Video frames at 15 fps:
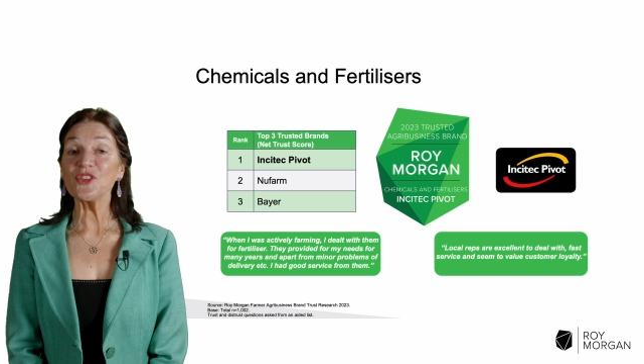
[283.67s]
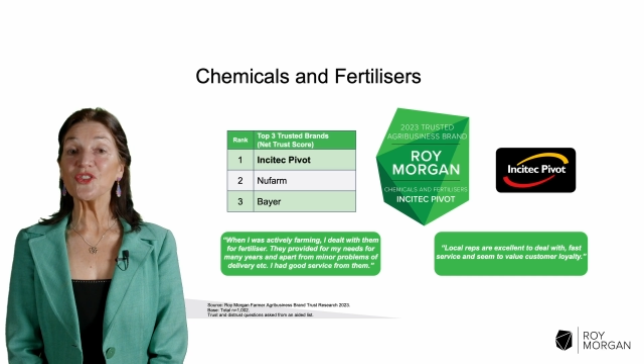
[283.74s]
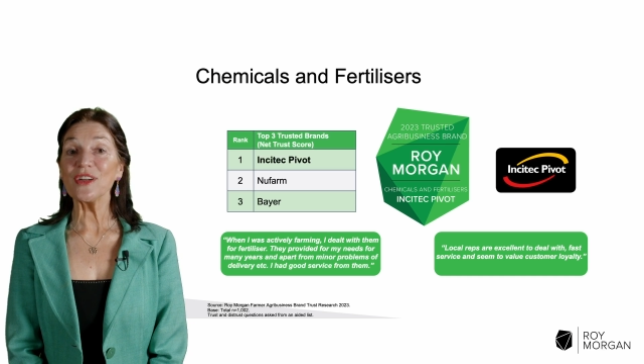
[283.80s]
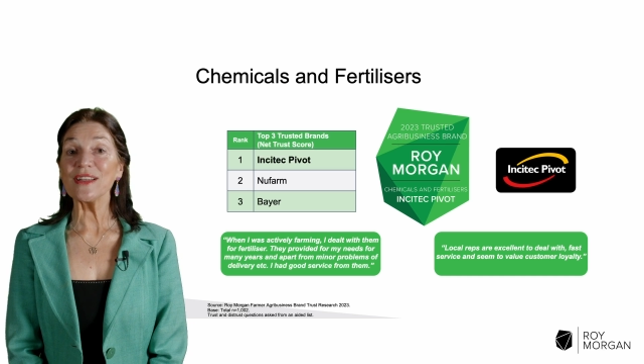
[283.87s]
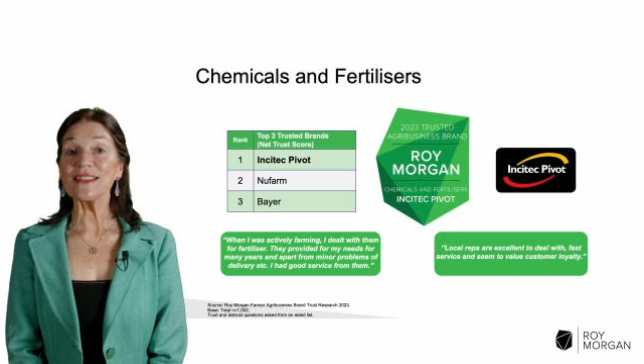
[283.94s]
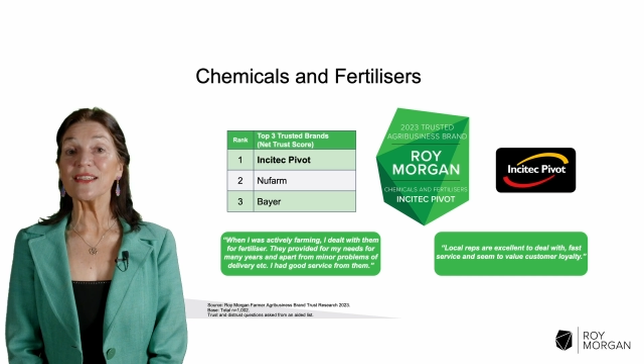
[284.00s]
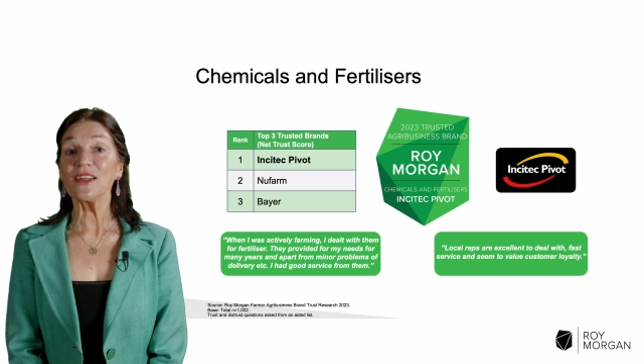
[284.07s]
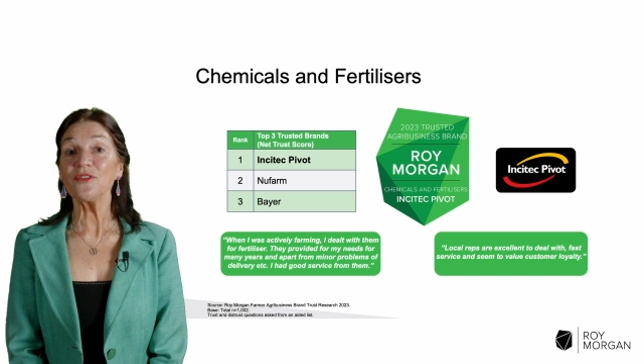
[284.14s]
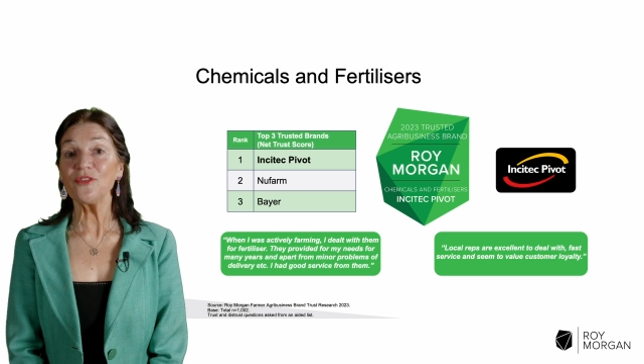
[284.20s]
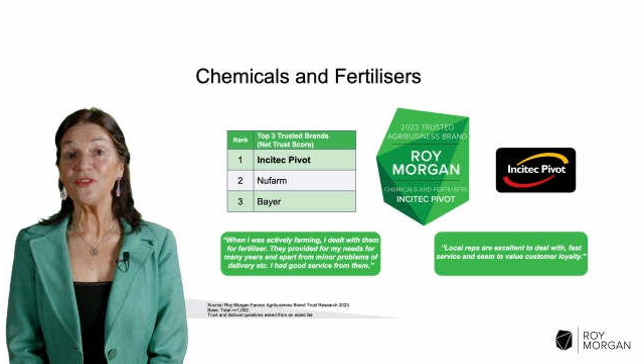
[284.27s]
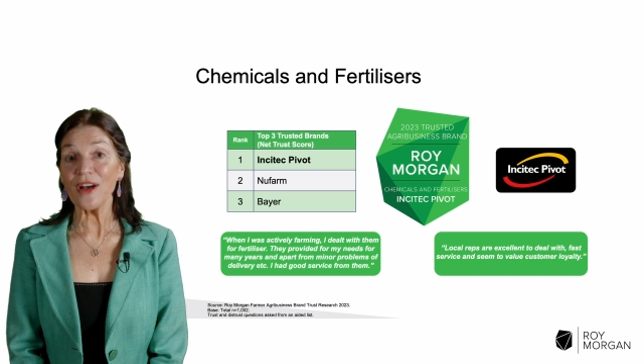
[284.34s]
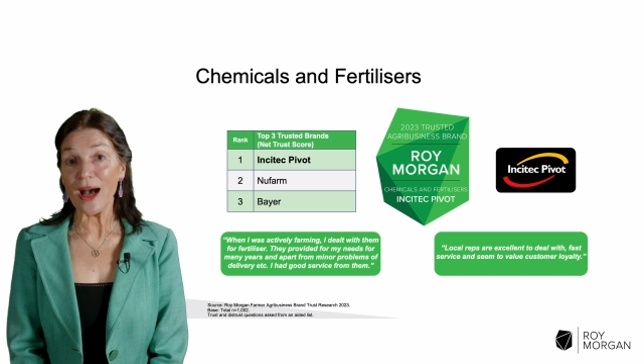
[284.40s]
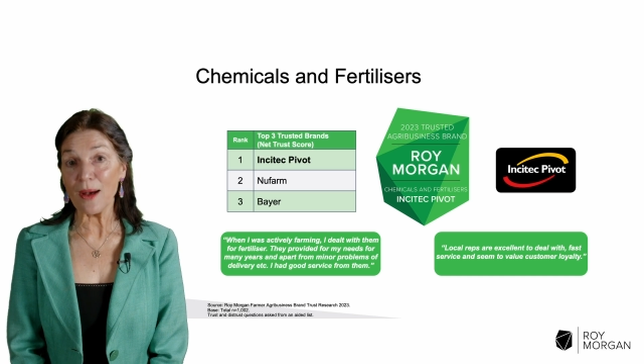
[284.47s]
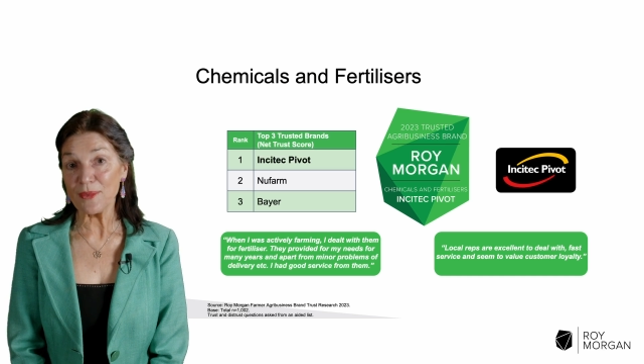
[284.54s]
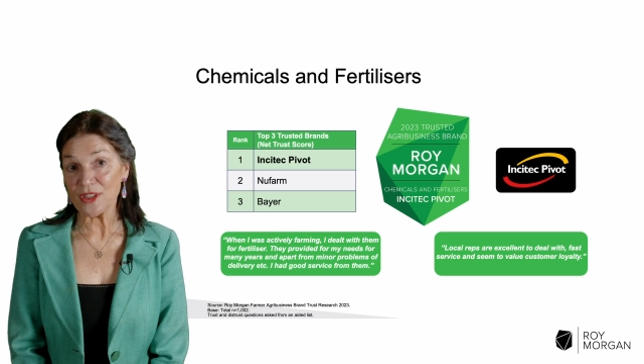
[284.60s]
trusted
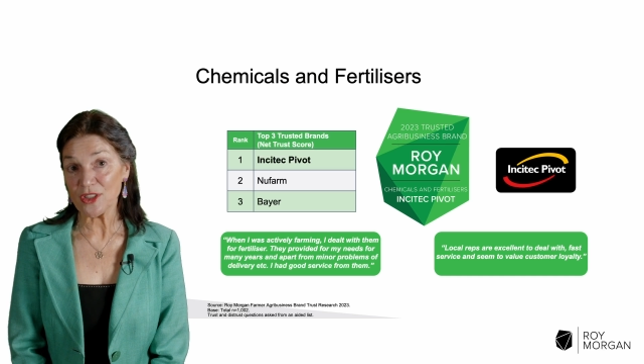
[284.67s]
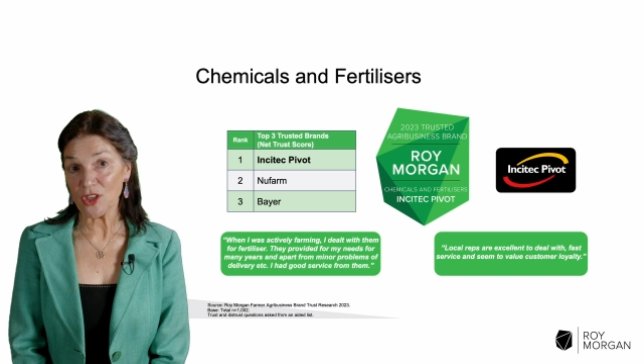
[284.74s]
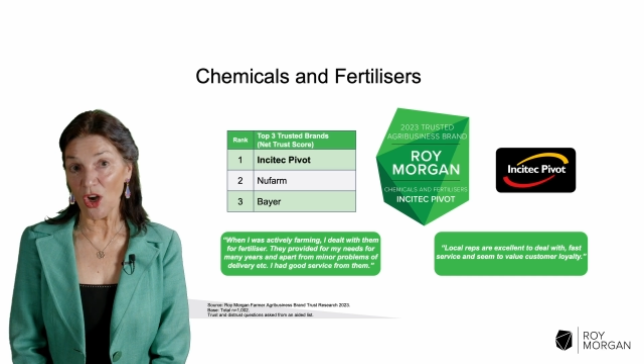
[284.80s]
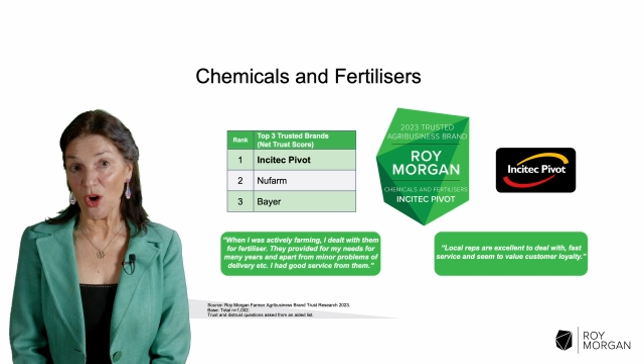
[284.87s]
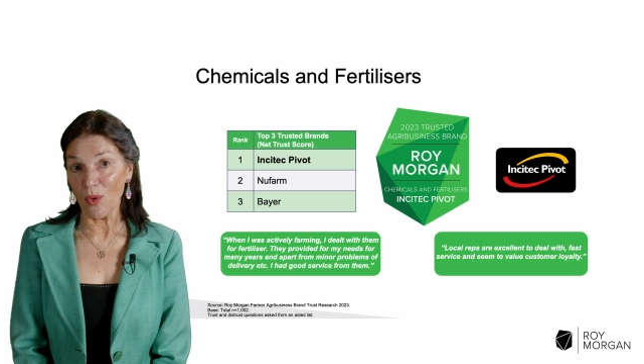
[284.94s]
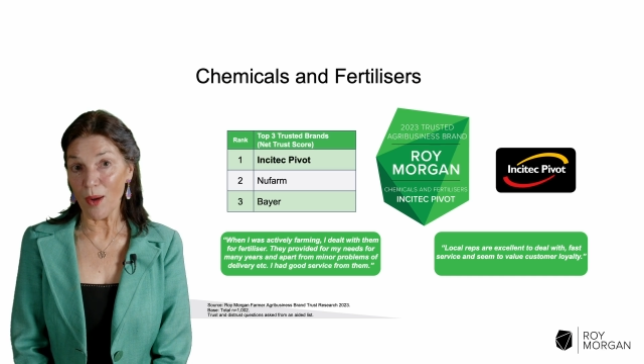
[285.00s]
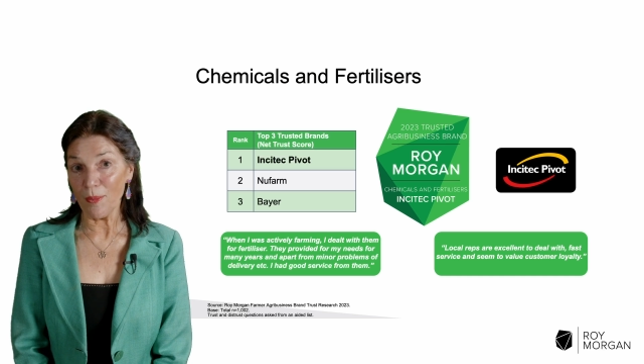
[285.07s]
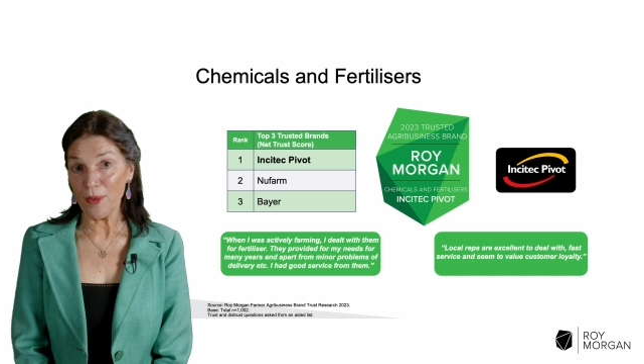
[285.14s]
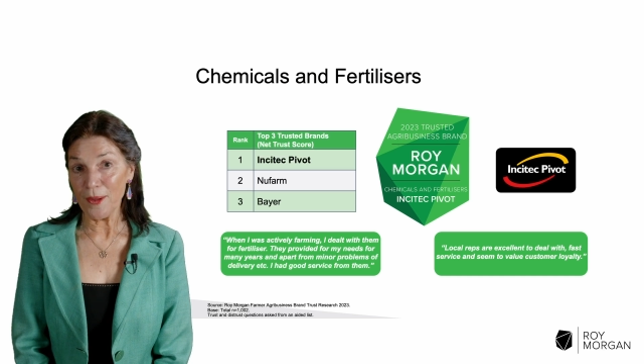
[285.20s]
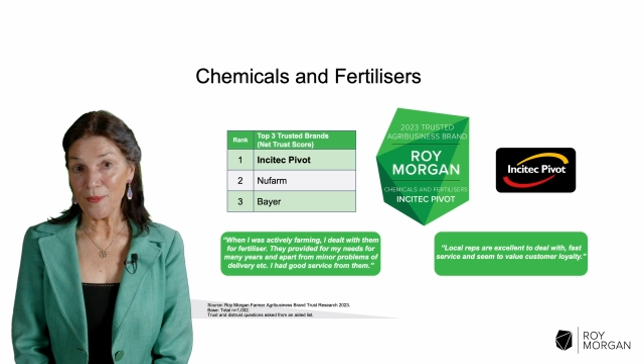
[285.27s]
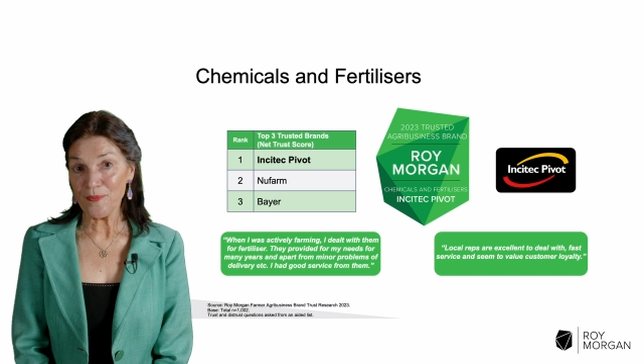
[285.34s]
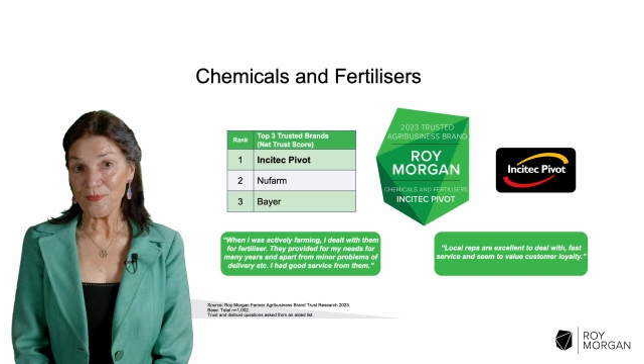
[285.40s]
farmers co-op,